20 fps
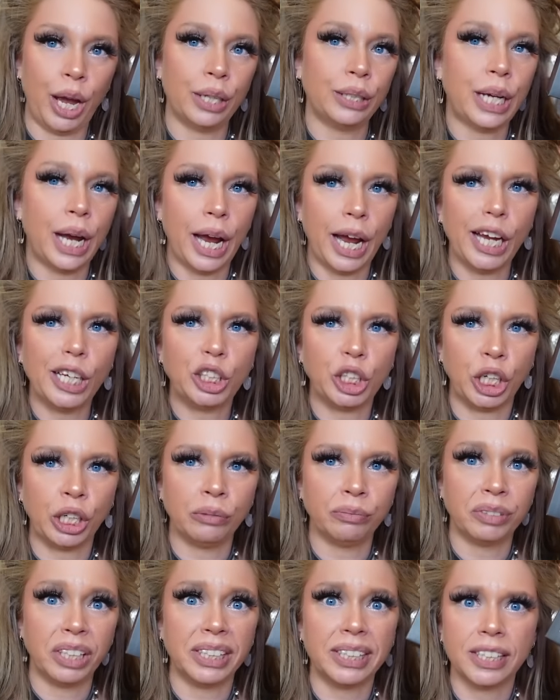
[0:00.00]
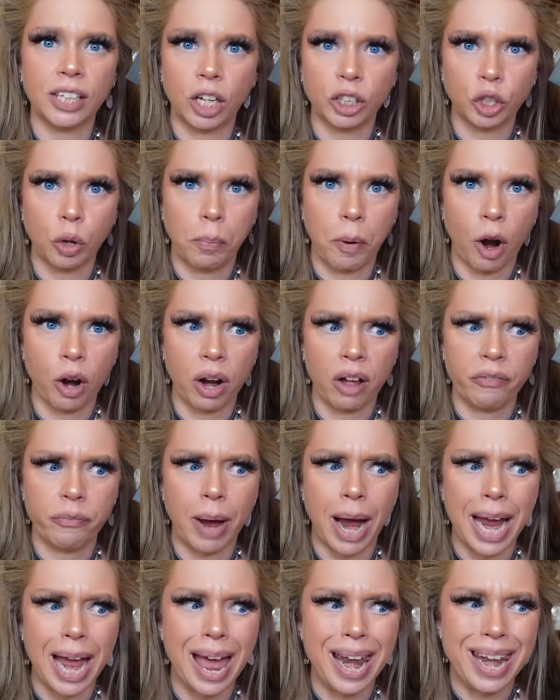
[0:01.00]
anti-aging. This is also part of
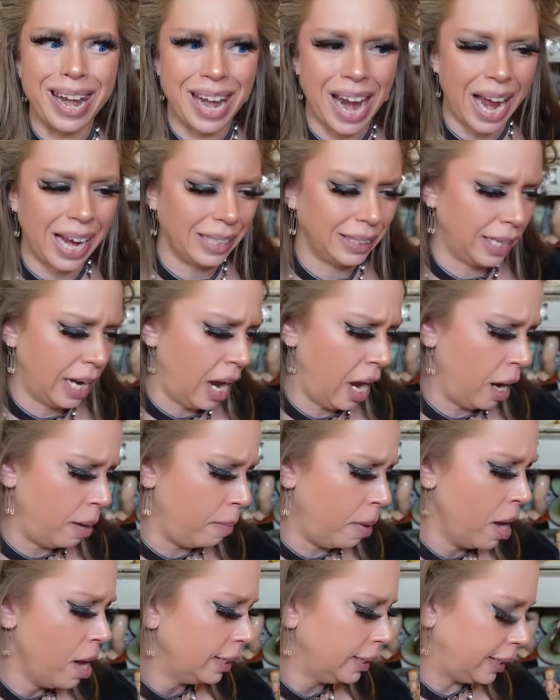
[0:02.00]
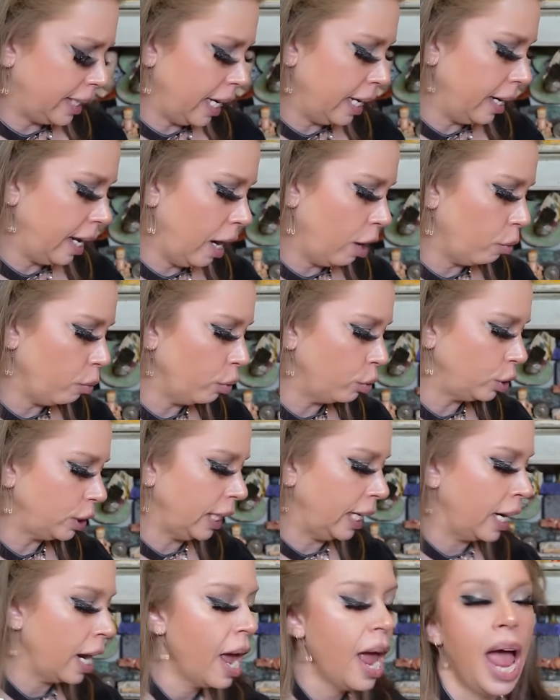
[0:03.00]
my nighttime skincare
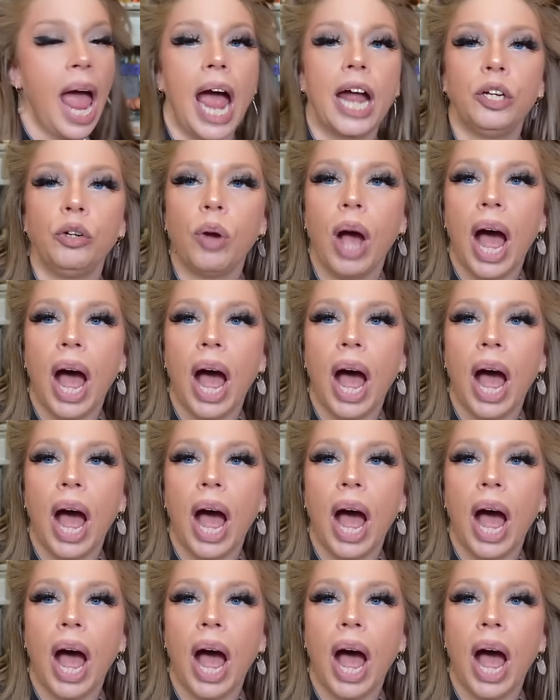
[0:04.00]
routine. And you